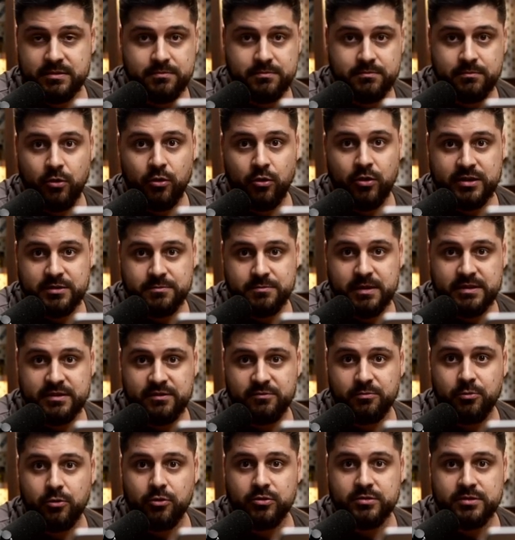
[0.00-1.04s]
more expensive
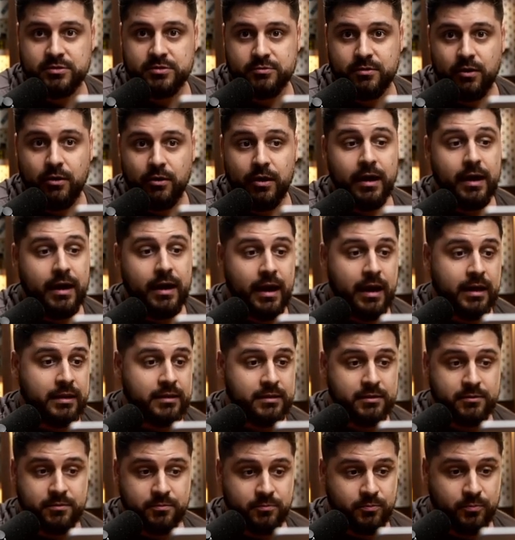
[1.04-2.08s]
products as well and
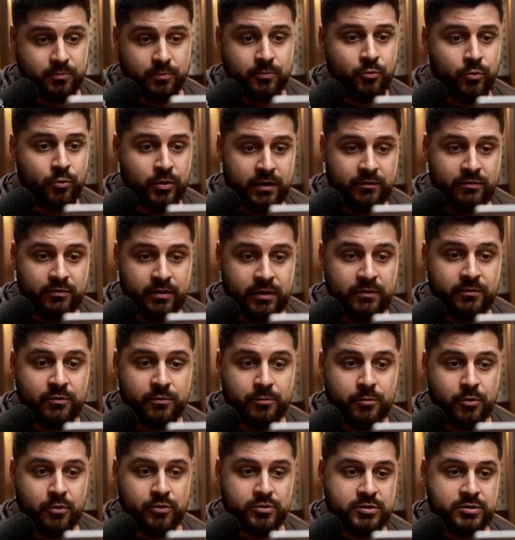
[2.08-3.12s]
whatever info
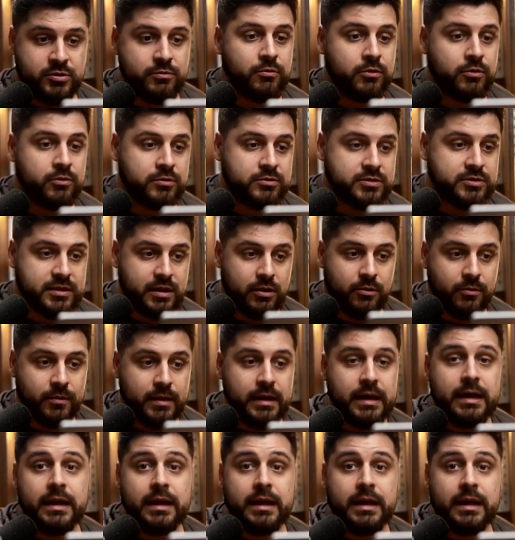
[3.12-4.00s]
products you want to sell